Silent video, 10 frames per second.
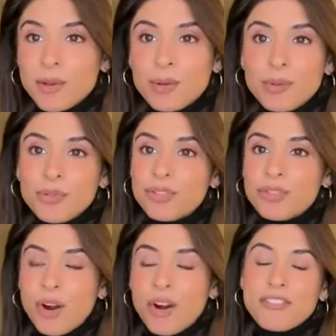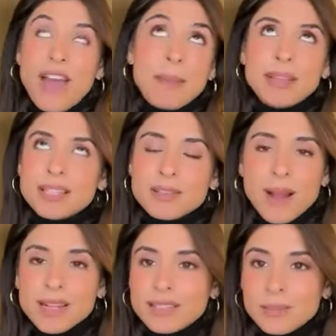who's our fabulous
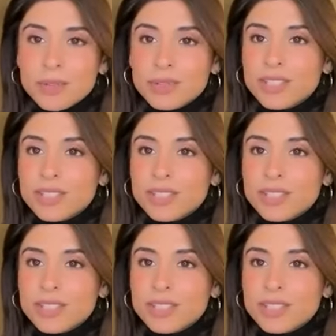Maximo.